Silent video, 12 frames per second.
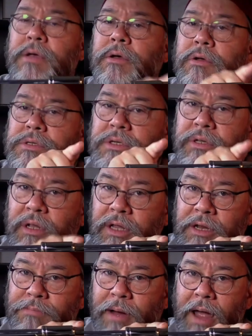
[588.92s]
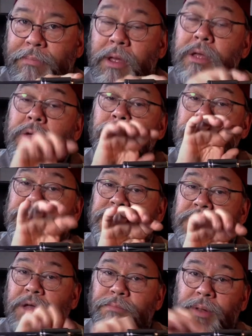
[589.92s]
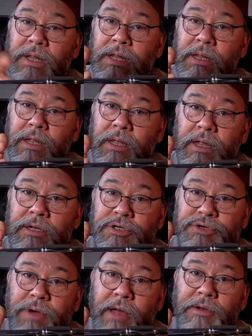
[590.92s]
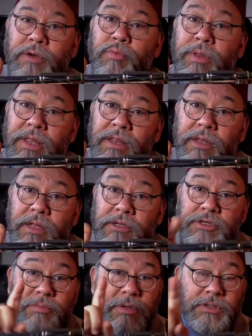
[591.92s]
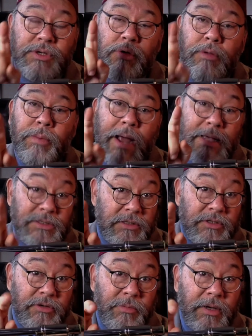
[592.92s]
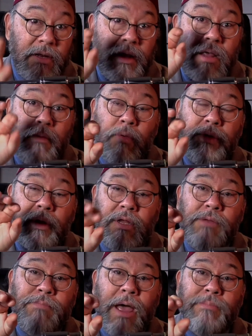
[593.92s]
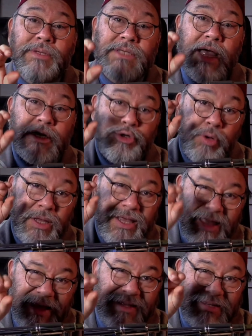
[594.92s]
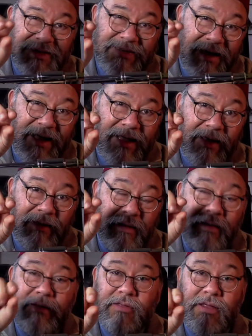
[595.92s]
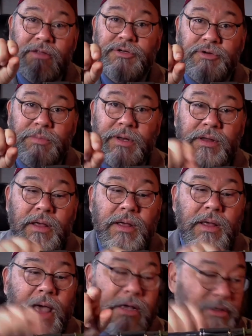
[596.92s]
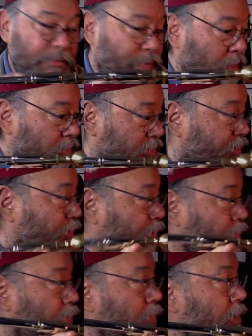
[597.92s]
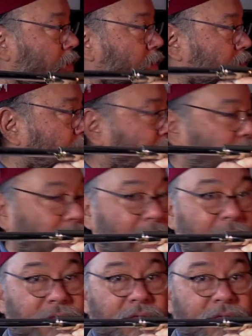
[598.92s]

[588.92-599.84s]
goes into the lead pipe, which is completely enshrouded within the instrument. It's the only brass instrument where the lead pipe is actually inside the instrument, as opposed to something like